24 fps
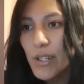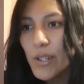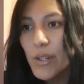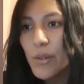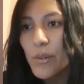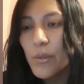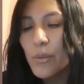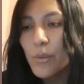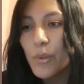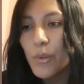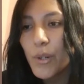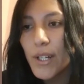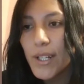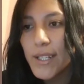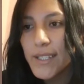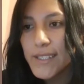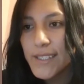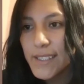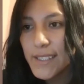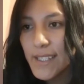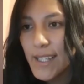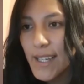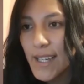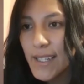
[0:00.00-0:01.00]
while
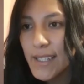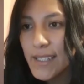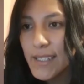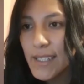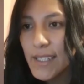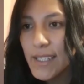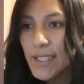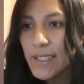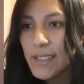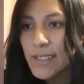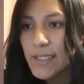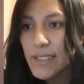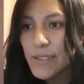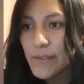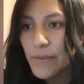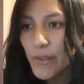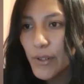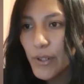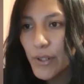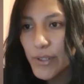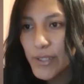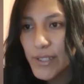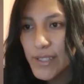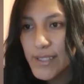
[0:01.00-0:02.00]
the 9 English
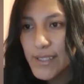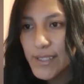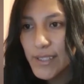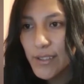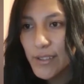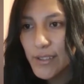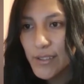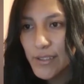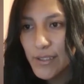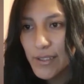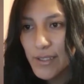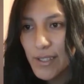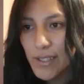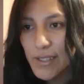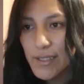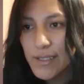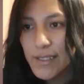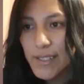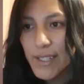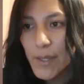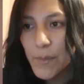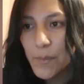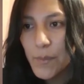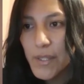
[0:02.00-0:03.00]
for these consonants
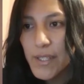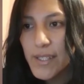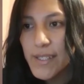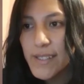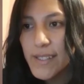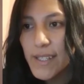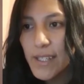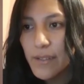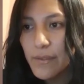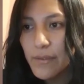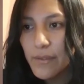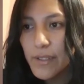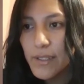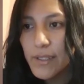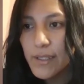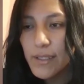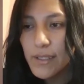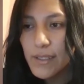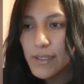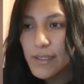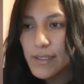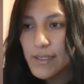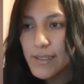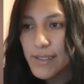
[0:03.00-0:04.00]
can be
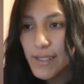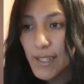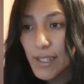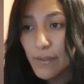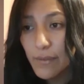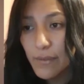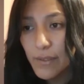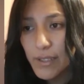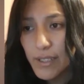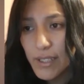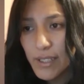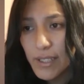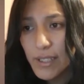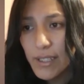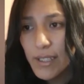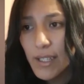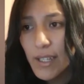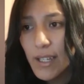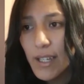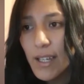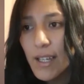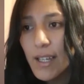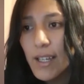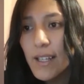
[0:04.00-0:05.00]
safely
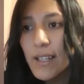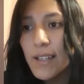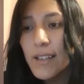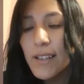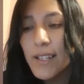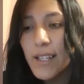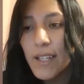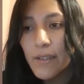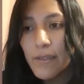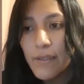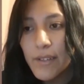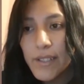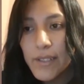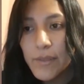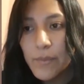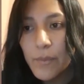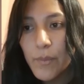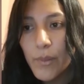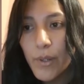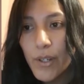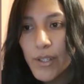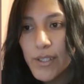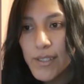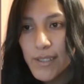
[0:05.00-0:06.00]
leveled
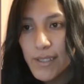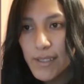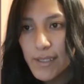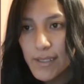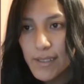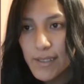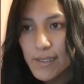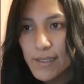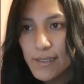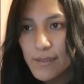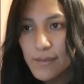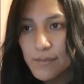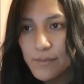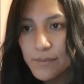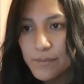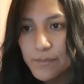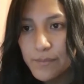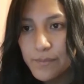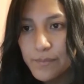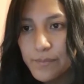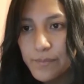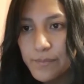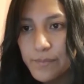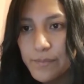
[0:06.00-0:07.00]
voiceless.
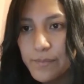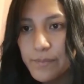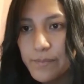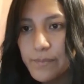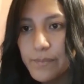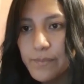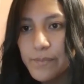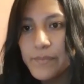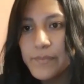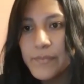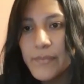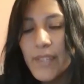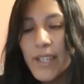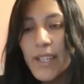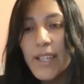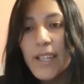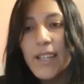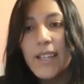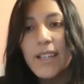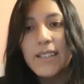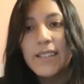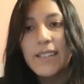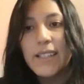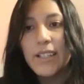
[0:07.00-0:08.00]

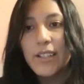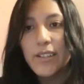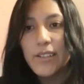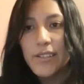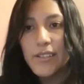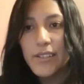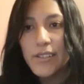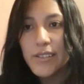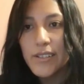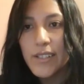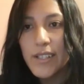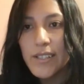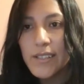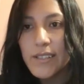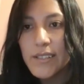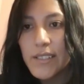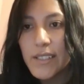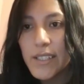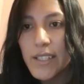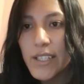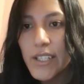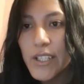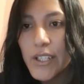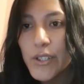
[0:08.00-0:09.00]
The consonants
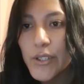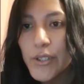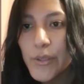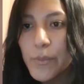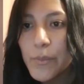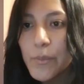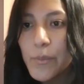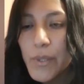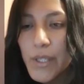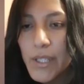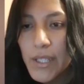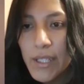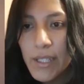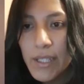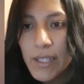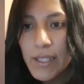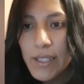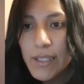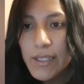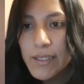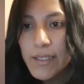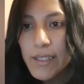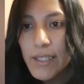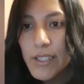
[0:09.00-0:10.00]
in group B
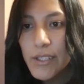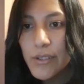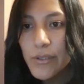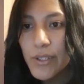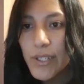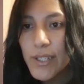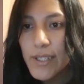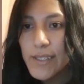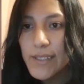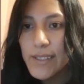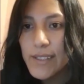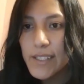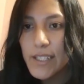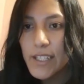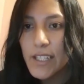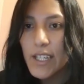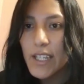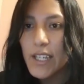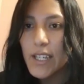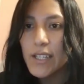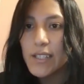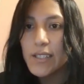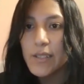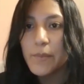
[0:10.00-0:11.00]
that you can
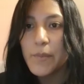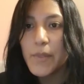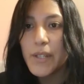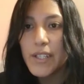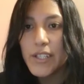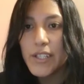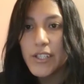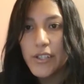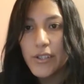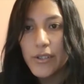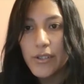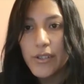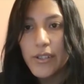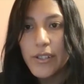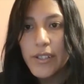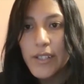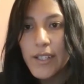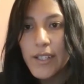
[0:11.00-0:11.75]
see in the picture